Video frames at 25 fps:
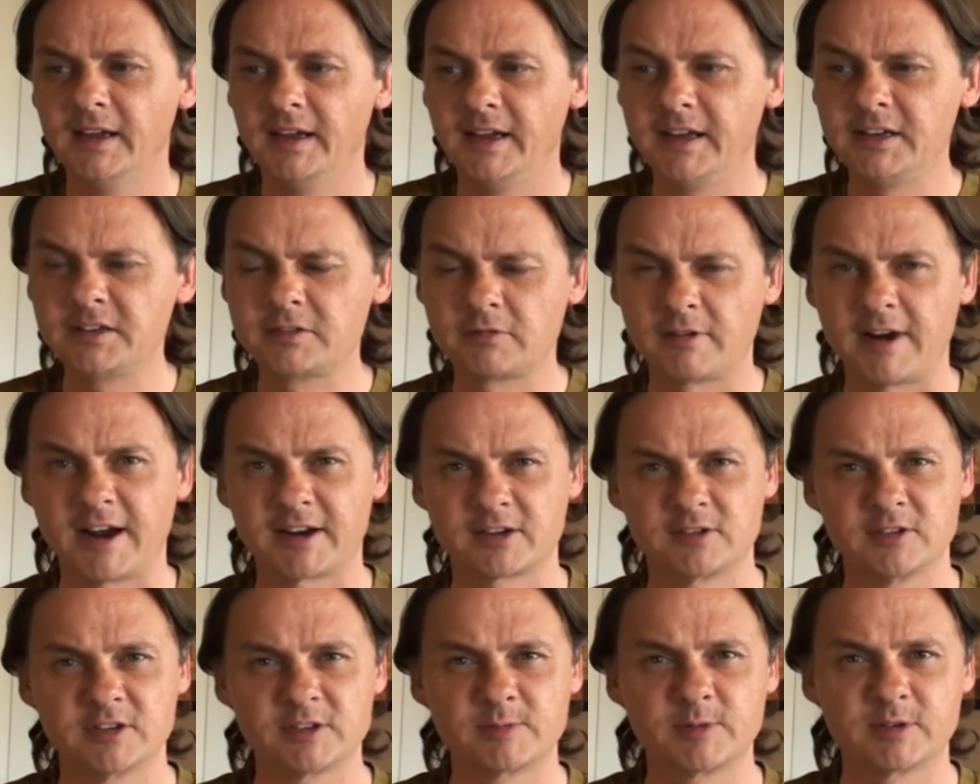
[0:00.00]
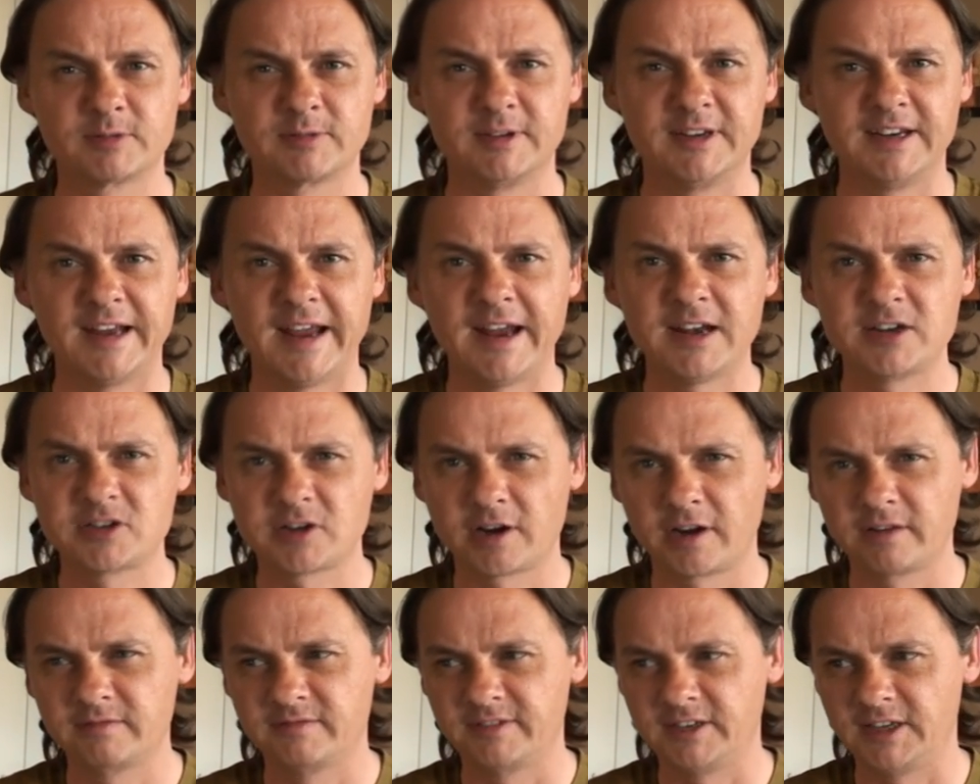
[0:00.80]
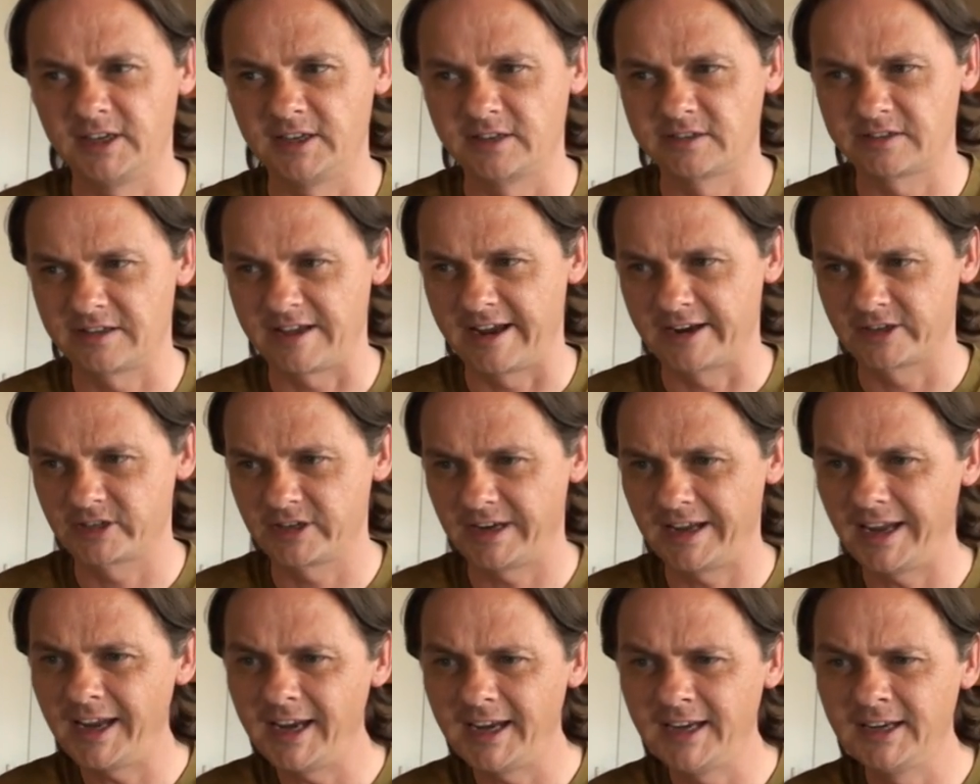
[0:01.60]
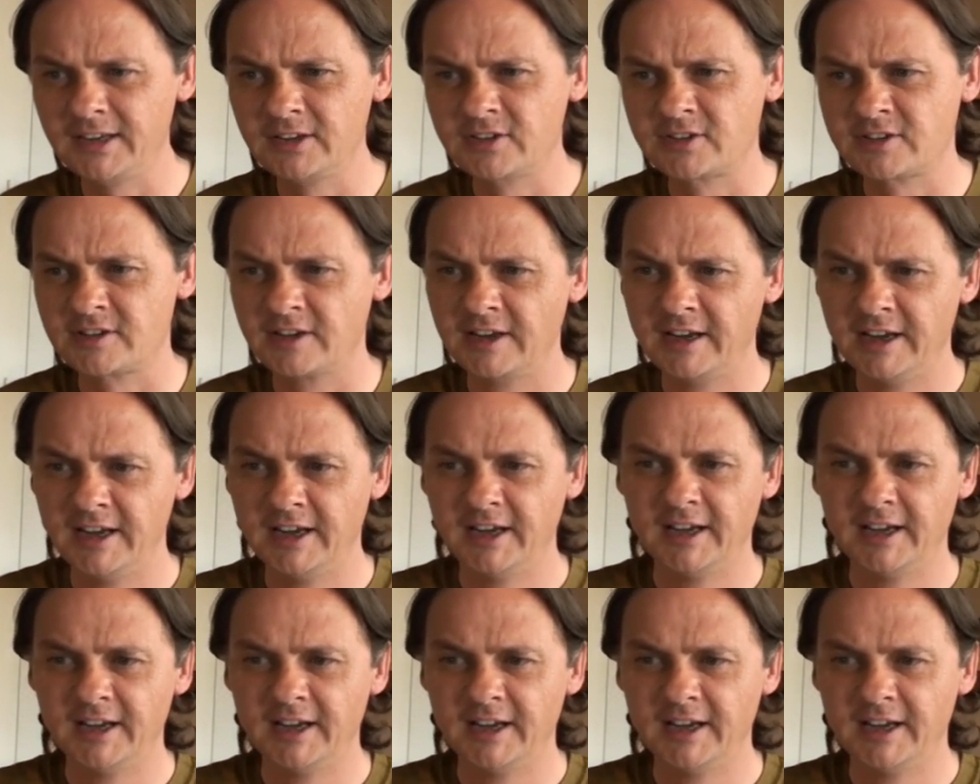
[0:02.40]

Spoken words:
interactions between HIV/AIDS